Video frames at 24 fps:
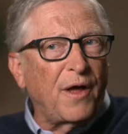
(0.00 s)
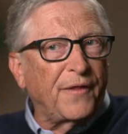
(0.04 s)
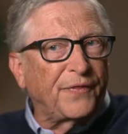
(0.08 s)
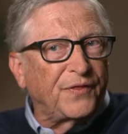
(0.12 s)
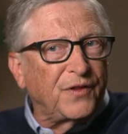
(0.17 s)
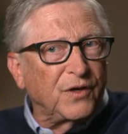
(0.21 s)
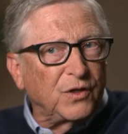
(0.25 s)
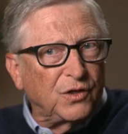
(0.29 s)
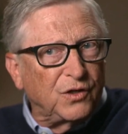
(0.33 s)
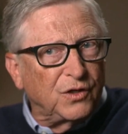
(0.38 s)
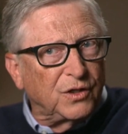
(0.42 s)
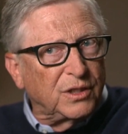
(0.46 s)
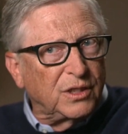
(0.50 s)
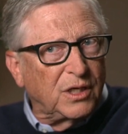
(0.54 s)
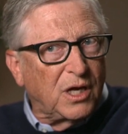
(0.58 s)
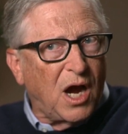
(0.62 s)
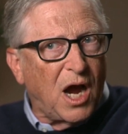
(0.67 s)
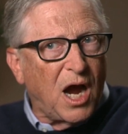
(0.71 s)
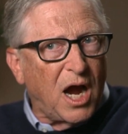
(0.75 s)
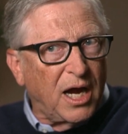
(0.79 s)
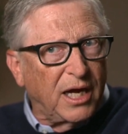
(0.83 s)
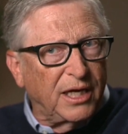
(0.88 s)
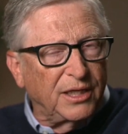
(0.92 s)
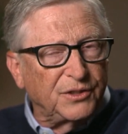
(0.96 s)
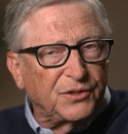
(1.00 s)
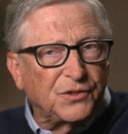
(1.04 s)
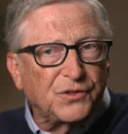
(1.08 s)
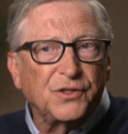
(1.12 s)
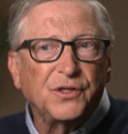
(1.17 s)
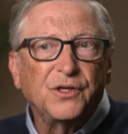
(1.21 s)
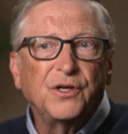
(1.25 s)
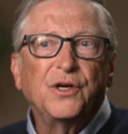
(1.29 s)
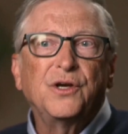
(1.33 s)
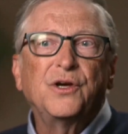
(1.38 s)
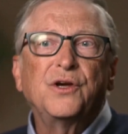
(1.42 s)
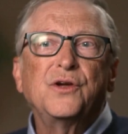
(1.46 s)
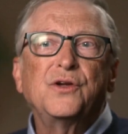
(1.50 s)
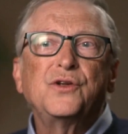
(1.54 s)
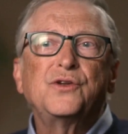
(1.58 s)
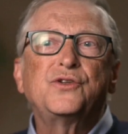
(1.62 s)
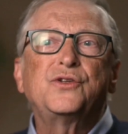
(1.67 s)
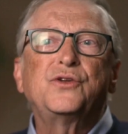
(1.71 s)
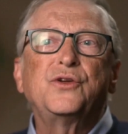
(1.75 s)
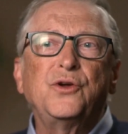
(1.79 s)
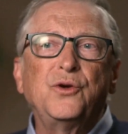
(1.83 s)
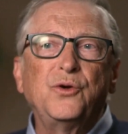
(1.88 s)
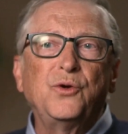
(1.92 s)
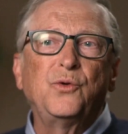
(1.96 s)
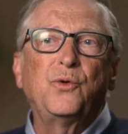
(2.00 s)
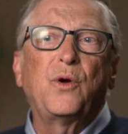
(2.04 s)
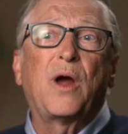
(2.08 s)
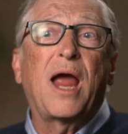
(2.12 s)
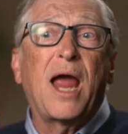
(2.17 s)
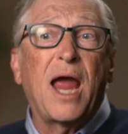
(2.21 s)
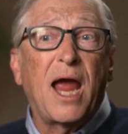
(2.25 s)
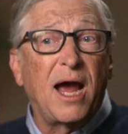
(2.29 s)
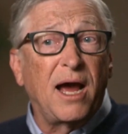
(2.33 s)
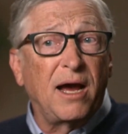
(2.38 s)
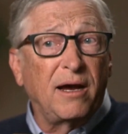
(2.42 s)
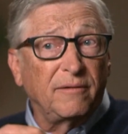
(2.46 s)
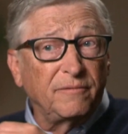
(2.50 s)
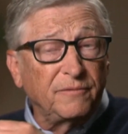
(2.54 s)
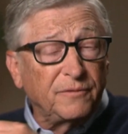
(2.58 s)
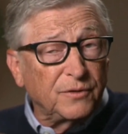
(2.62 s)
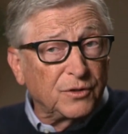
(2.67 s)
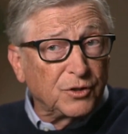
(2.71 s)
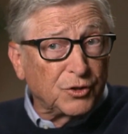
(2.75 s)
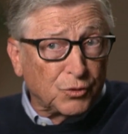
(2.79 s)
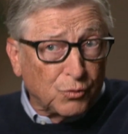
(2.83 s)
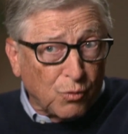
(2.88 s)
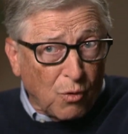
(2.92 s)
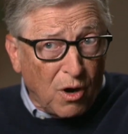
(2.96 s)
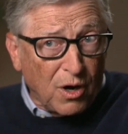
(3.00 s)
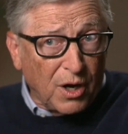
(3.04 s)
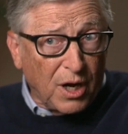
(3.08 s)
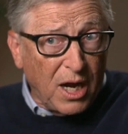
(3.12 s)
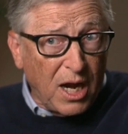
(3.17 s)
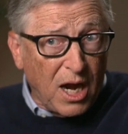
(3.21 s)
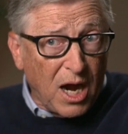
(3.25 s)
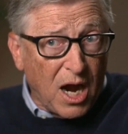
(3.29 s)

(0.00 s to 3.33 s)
want the good guys to have strong